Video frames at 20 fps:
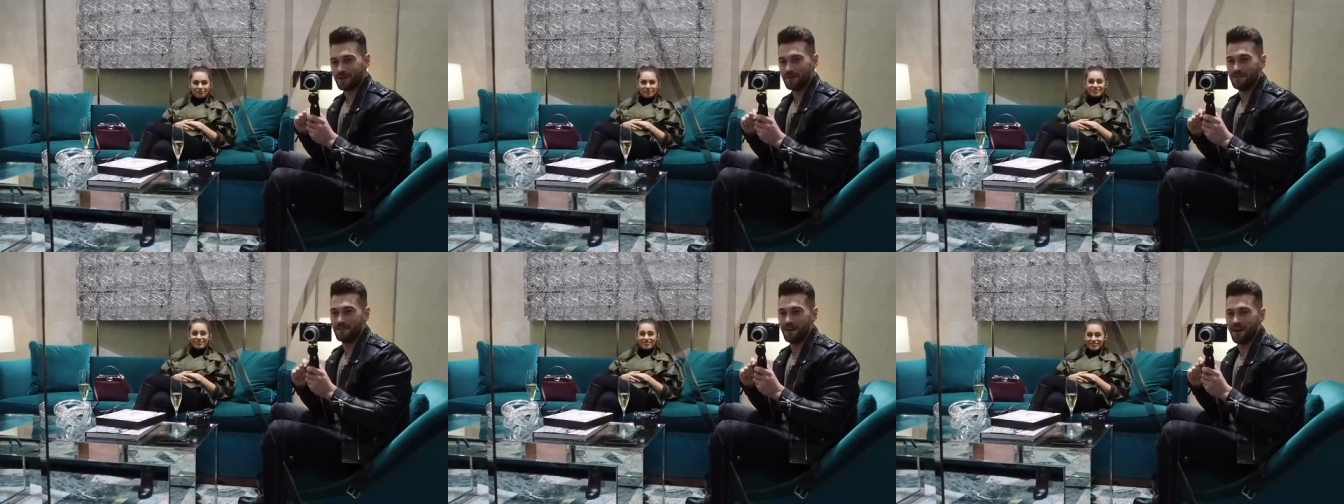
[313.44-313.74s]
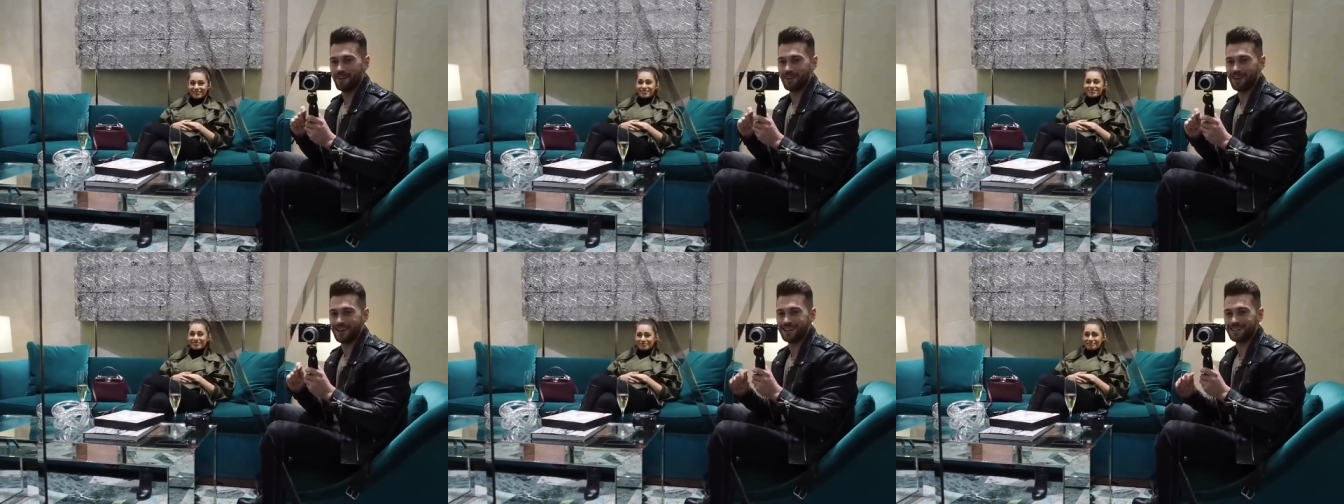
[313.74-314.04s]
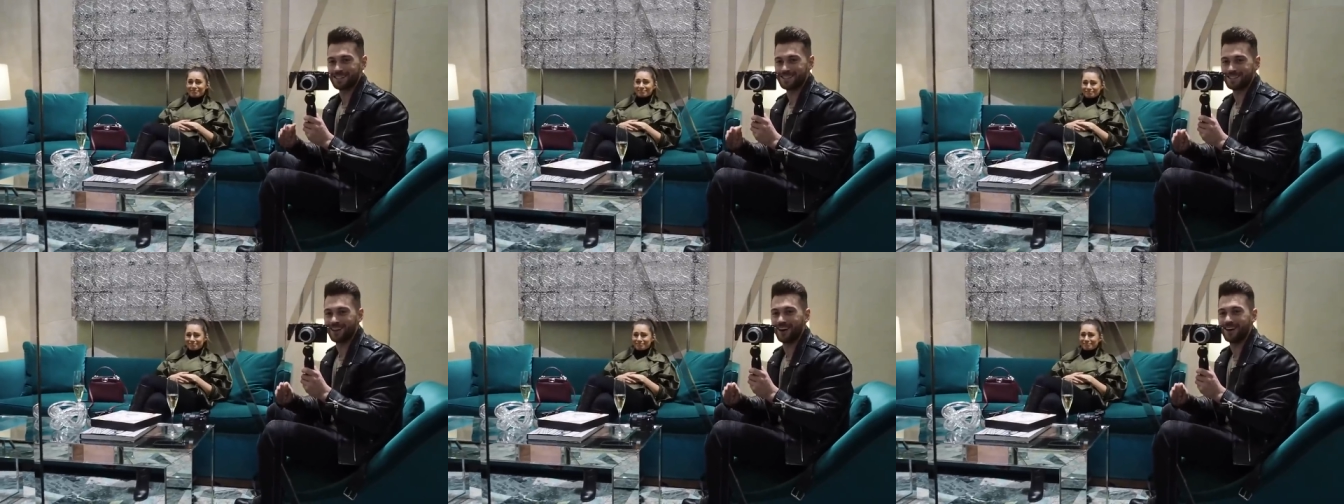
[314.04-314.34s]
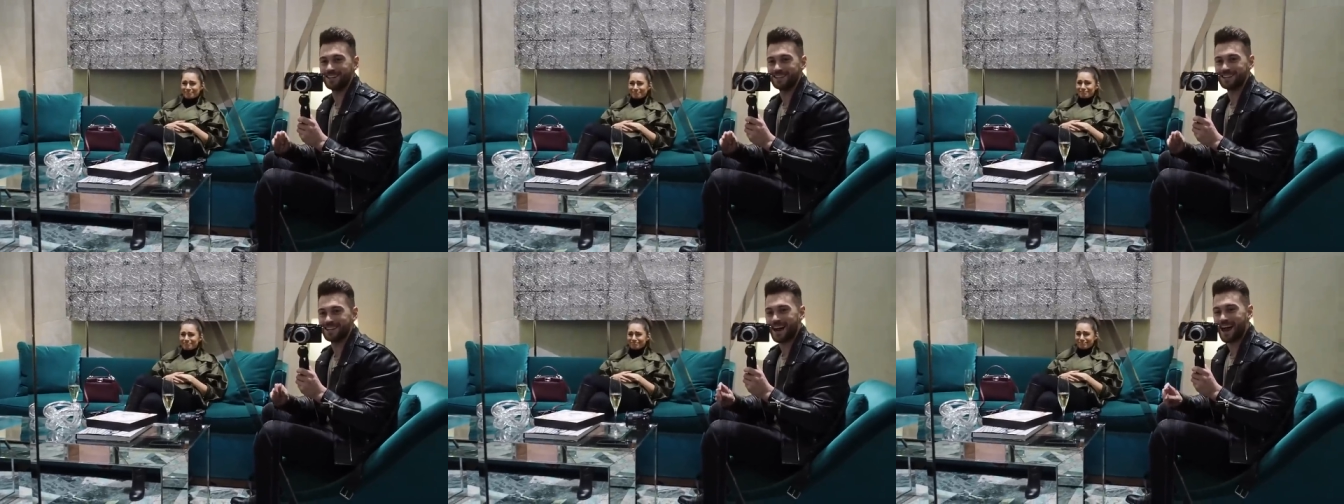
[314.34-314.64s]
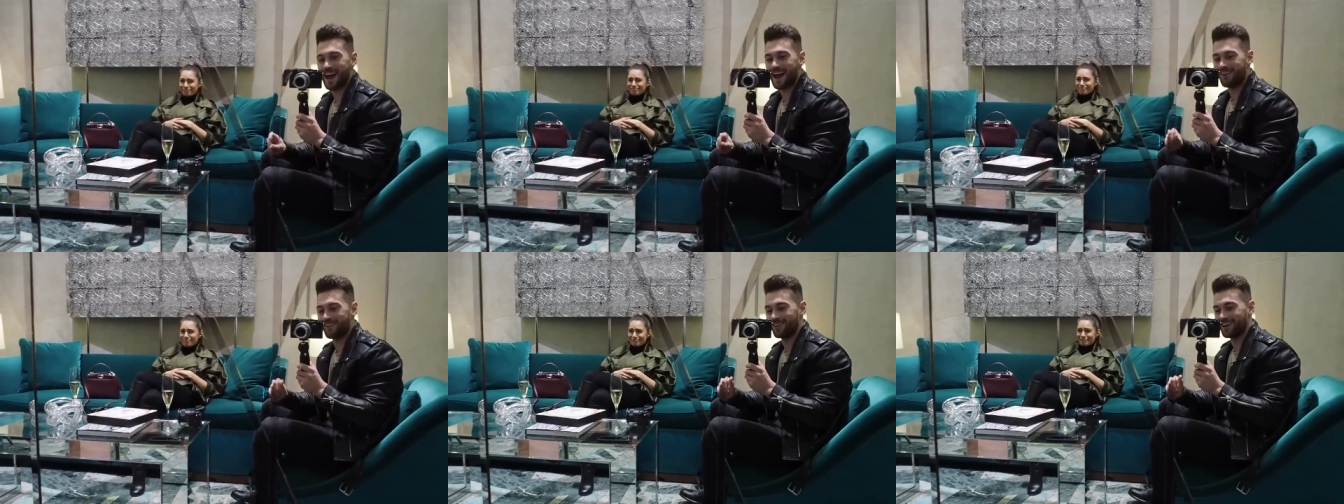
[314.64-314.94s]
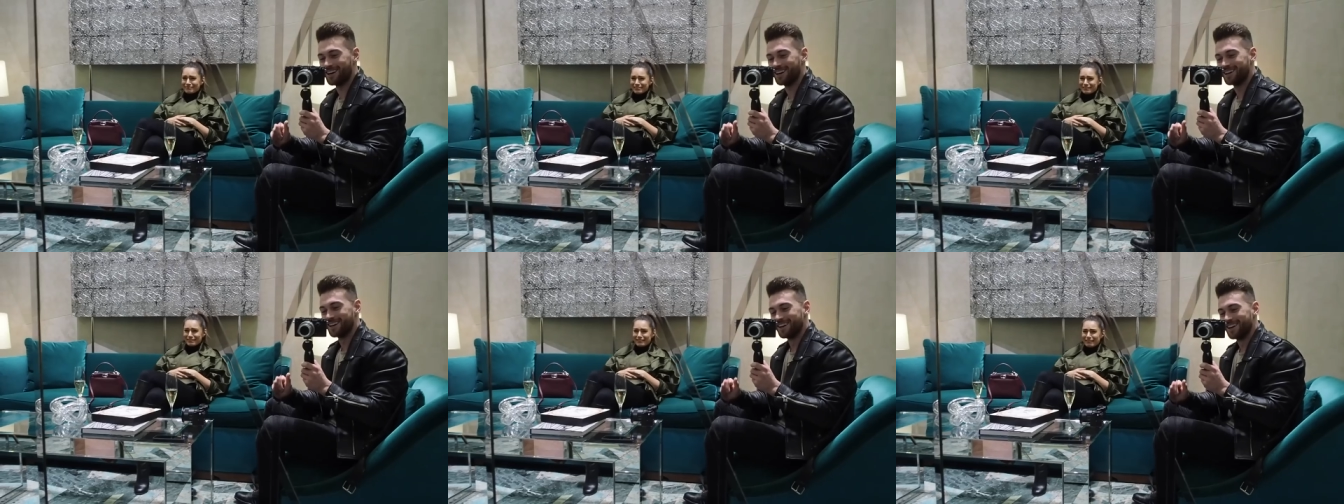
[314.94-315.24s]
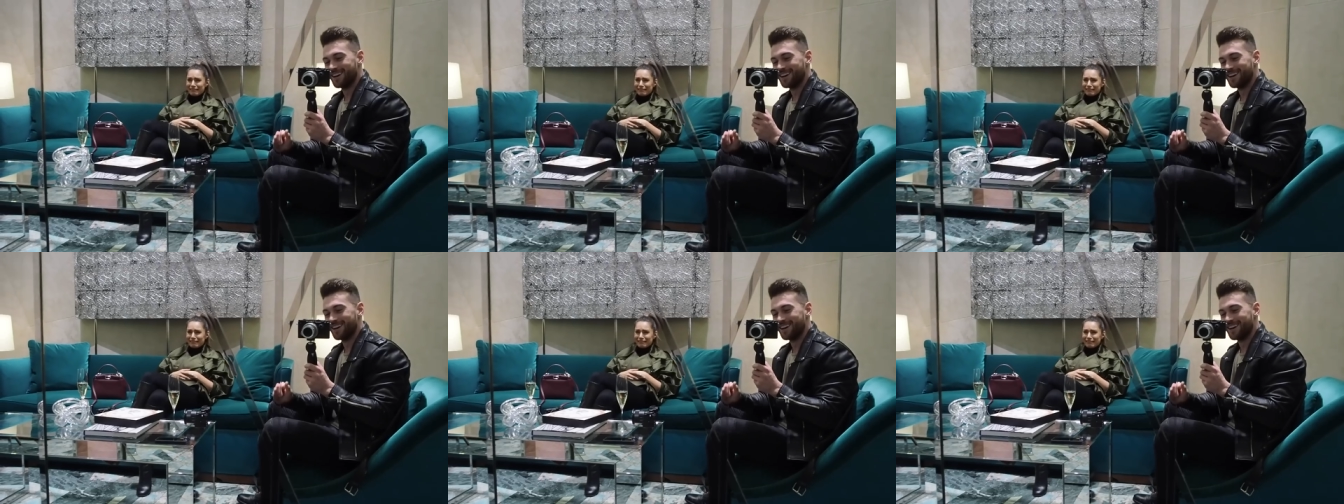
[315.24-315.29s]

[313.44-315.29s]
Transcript: but very exciting hour.